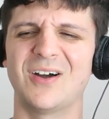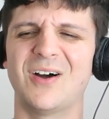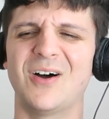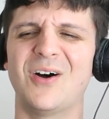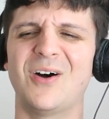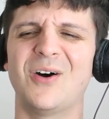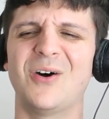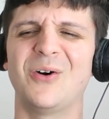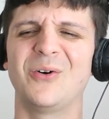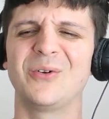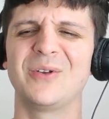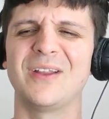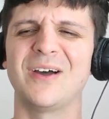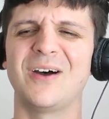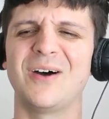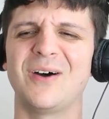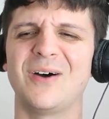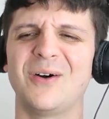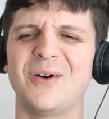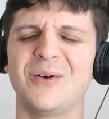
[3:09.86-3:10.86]
Oh
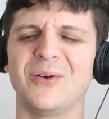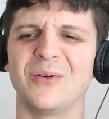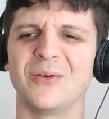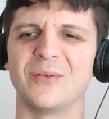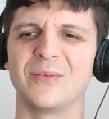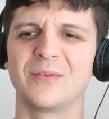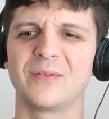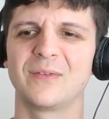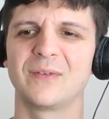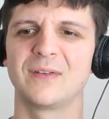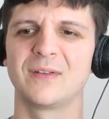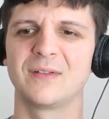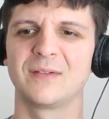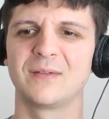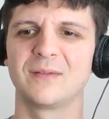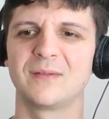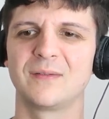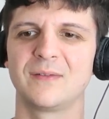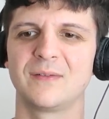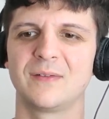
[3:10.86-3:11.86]
no!
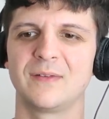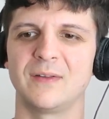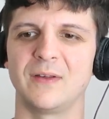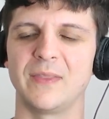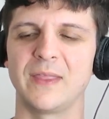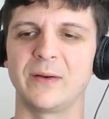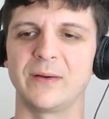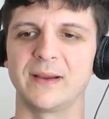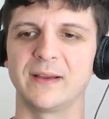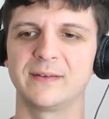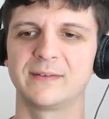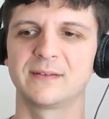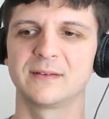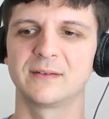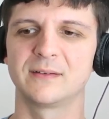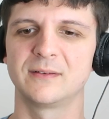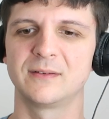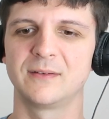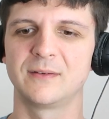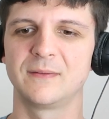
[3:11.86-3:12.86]
There he is.
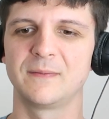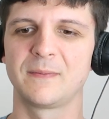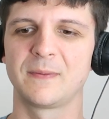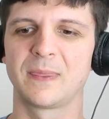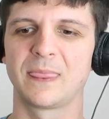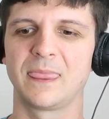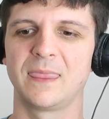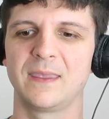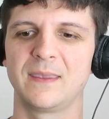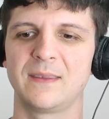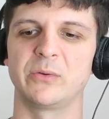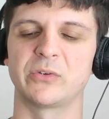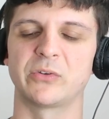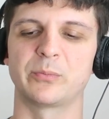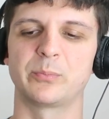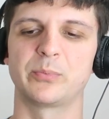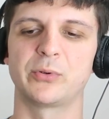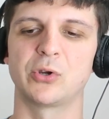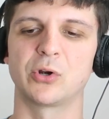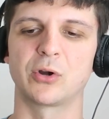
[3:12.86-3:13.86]
He was
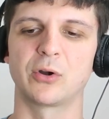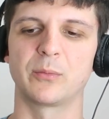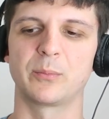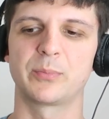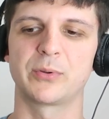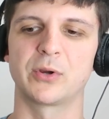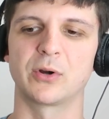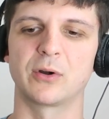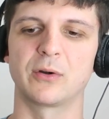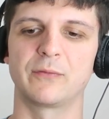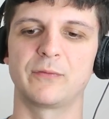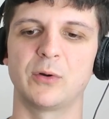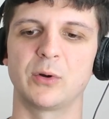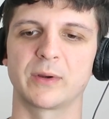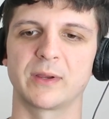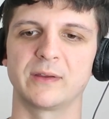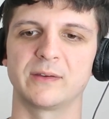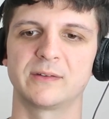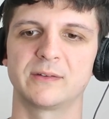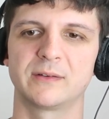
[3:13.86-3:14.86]
just pure
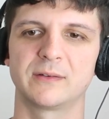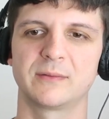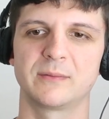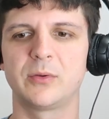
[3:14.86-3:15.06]
focused.